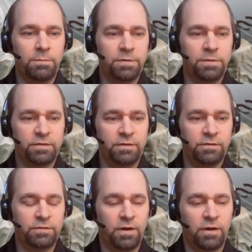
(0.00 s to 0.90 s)
This
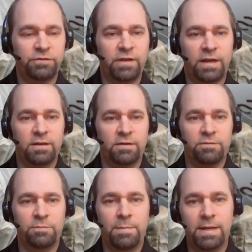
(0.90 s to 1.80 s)
is our second
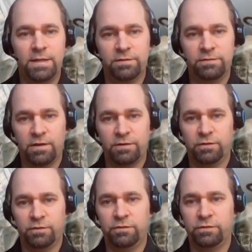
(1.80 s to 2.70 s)
of many
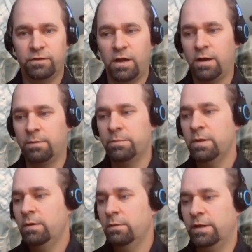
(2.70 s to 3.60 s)
sessions. I'd
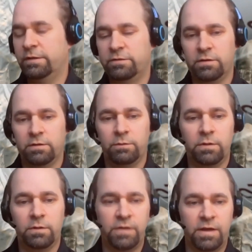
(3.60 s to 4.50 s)
like to
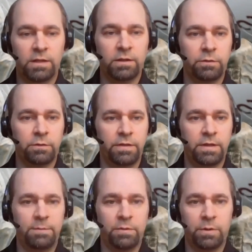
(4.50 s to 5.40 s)
say hello to all the
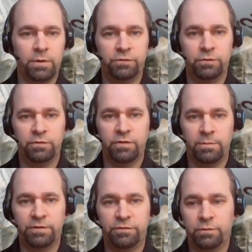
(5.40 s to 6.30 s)
Embry-Riddle students, all
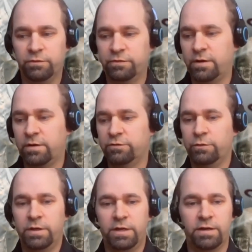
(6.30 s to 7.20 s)
my students that are
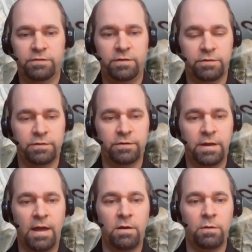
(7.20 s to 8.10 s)
joining us either
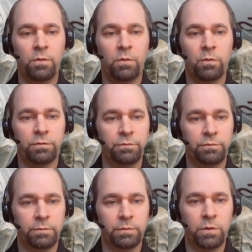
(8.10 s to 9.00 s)
now or through
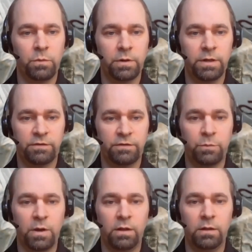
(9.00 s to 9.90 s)
the recording as
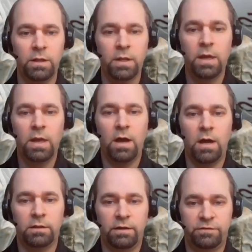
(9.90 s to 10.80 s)
well.
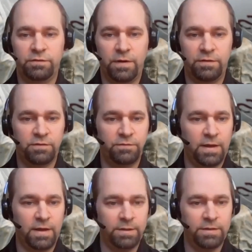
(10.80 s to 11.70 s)
Lots of friends and
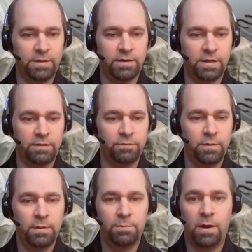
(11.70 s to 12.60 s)
family that are kind of
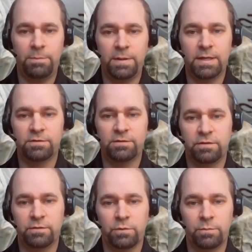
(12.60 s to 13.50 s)
popping into
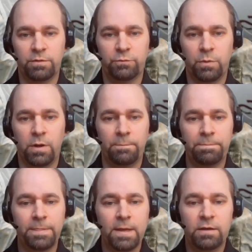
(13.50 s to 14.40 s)
the room as well.
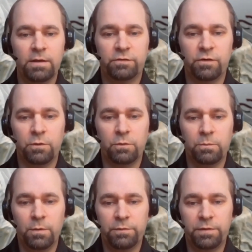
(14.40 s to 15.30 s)
So
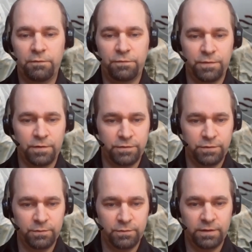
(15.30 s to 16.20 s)
without further
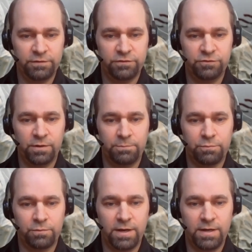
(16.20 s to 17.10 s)
ado, let's
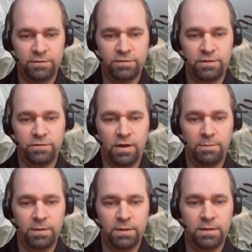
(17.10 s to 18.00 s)
jump right into the
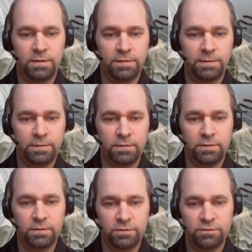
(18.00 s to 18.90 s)
topic.
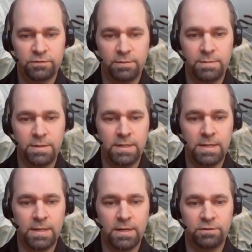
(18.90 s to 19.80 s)
So let
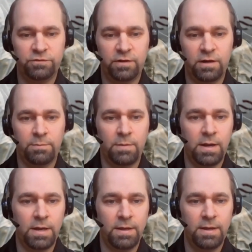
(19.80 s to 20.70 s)
me share
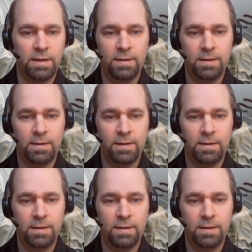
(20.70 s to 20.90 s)
my